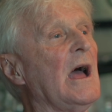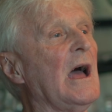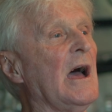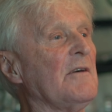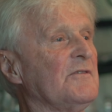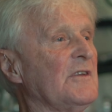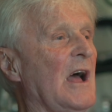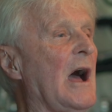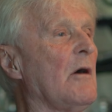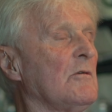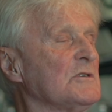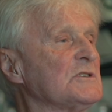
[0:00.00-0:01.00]
After
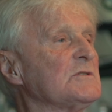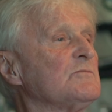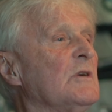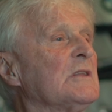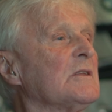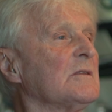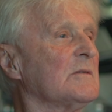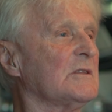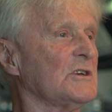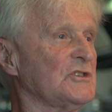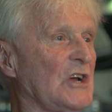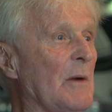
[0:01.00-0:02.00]
hours, when
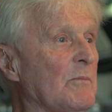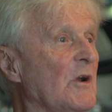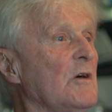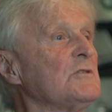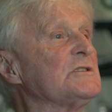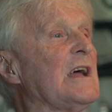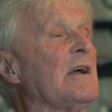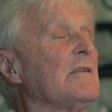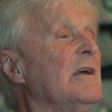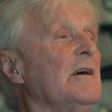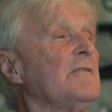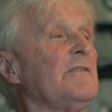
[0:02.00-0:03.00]
the shop closed down,
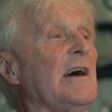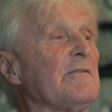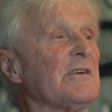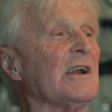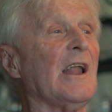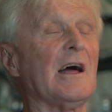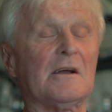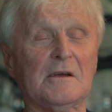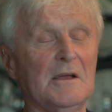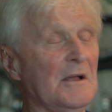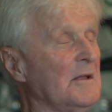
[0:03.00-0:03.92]
5 o'clock,